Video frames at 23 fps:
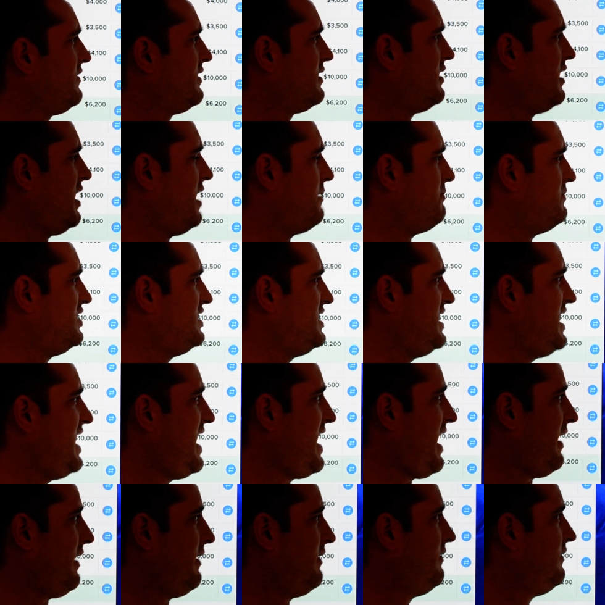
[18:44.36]

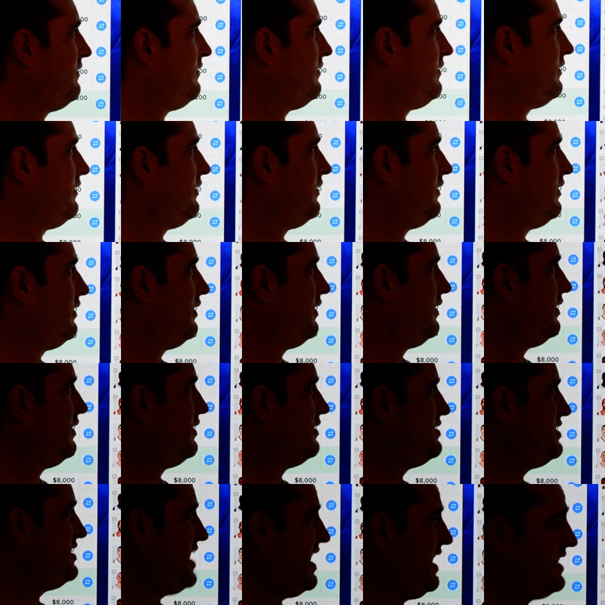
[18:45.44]
Dieng.
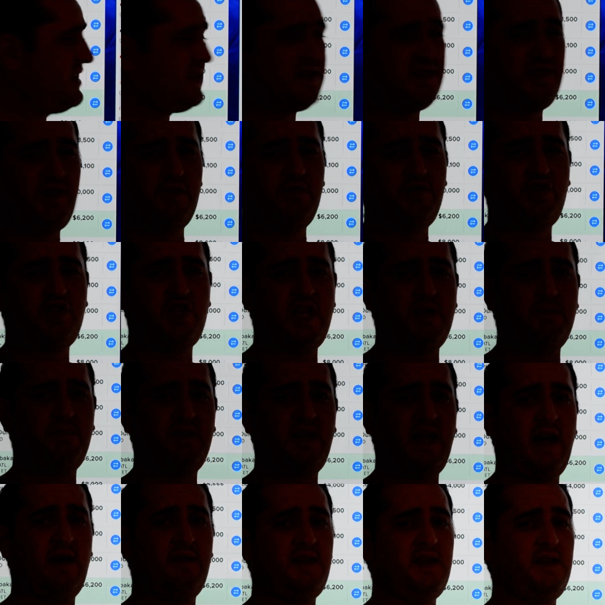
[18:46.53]
Dieng is so cheap
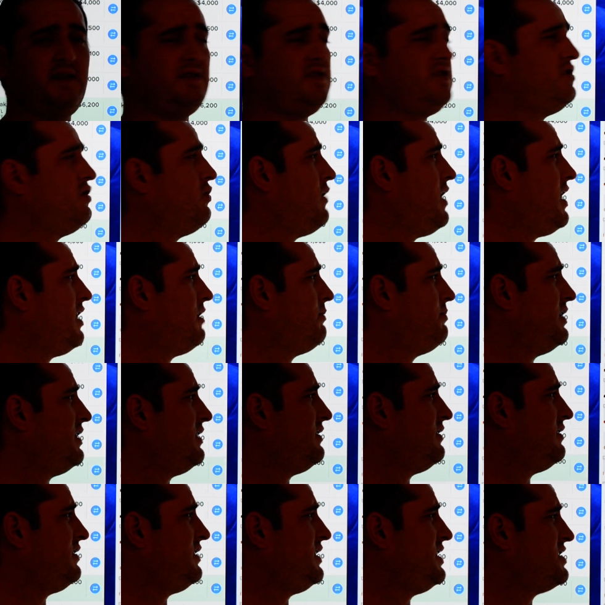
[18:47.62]
now, he could do well,
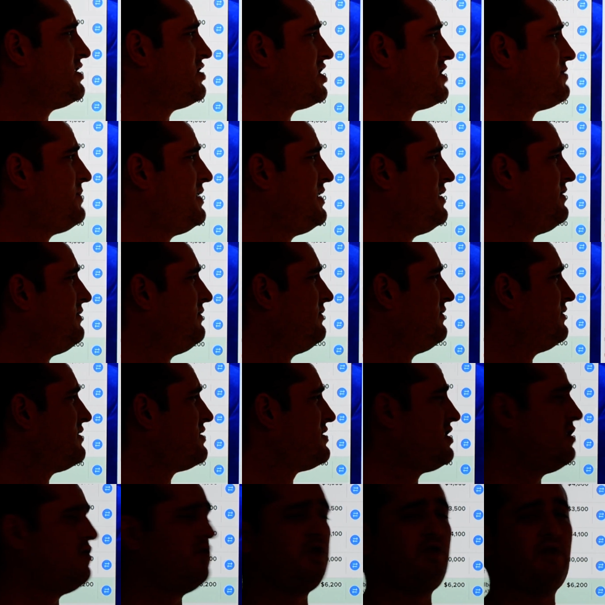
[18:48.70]
but he's just been
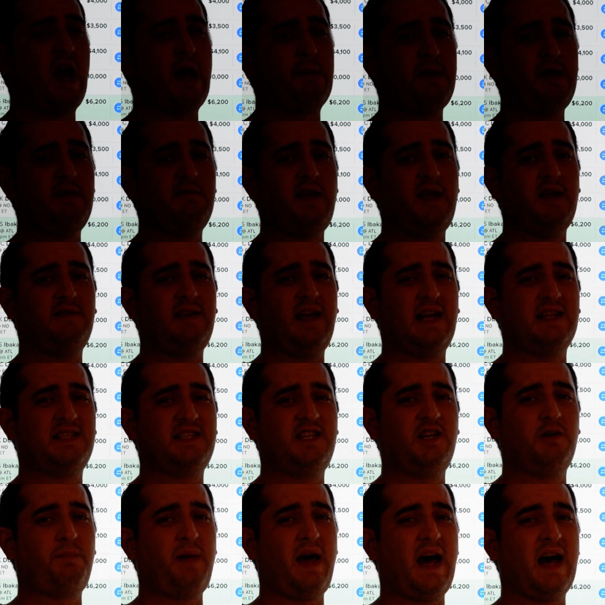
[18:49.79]
so crappy lately, I'd
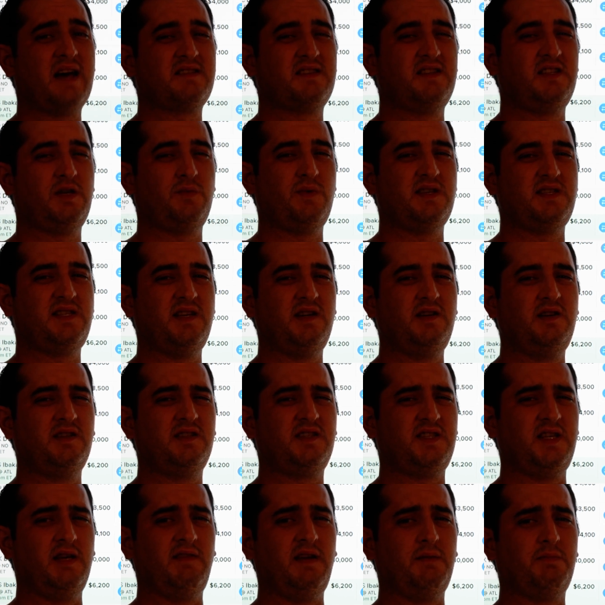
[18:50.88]
still pass until we see a good
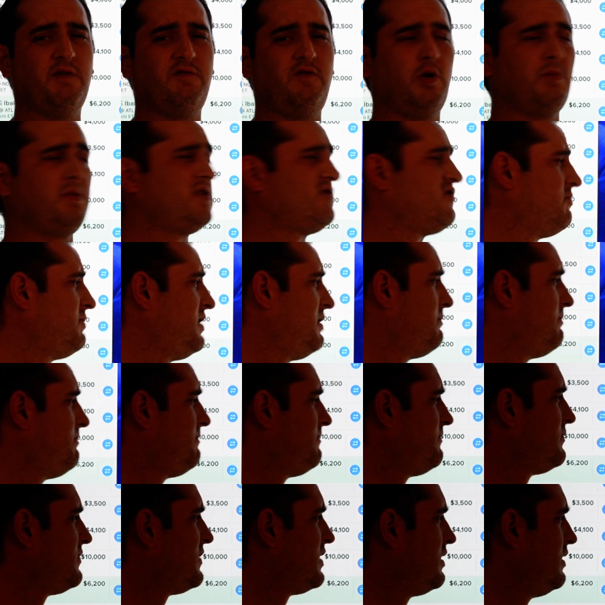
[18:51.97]
ceiling performance from him.
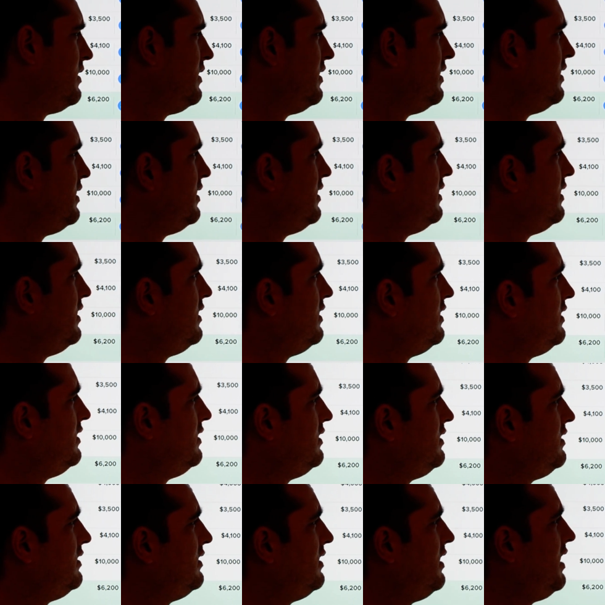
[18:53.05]

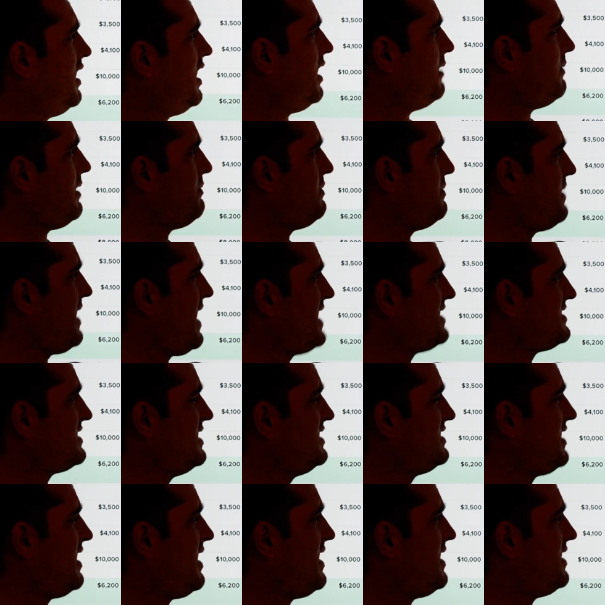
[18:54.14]
I'm passing
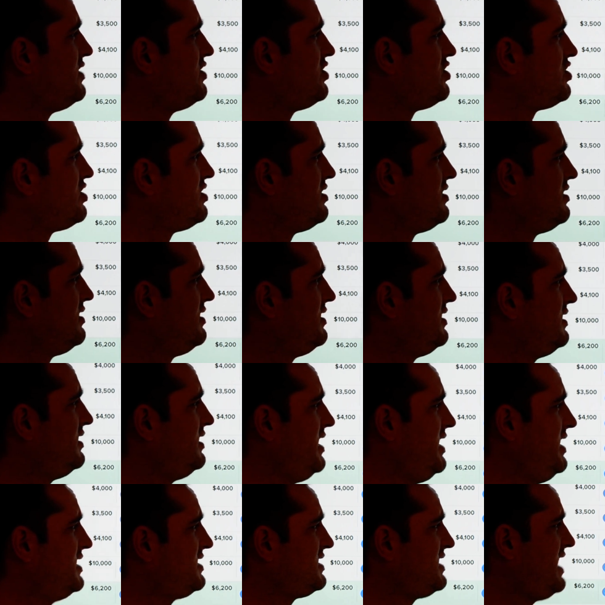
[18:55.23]
Taj.
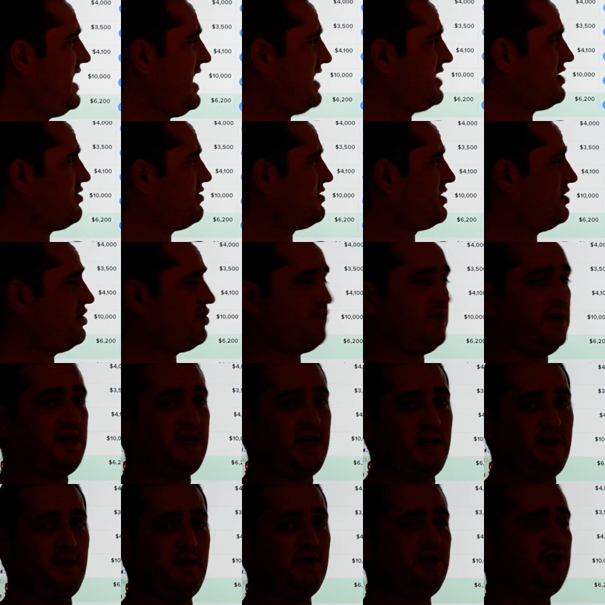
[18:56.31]
Enes Kanter is
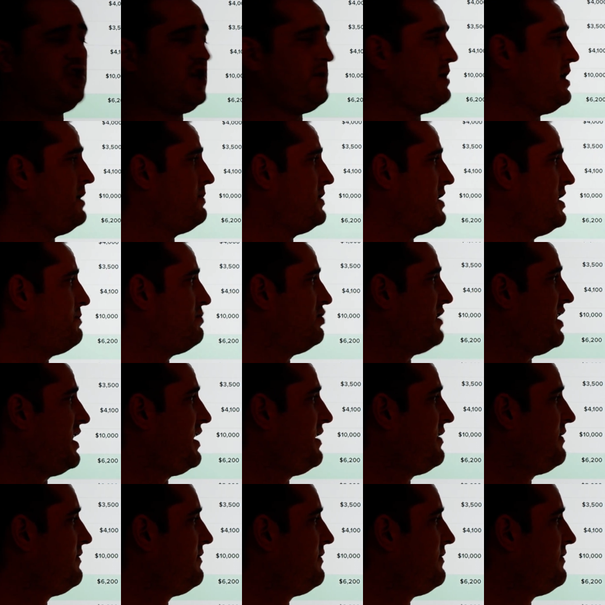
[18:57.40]
intriguing. Good GPP play.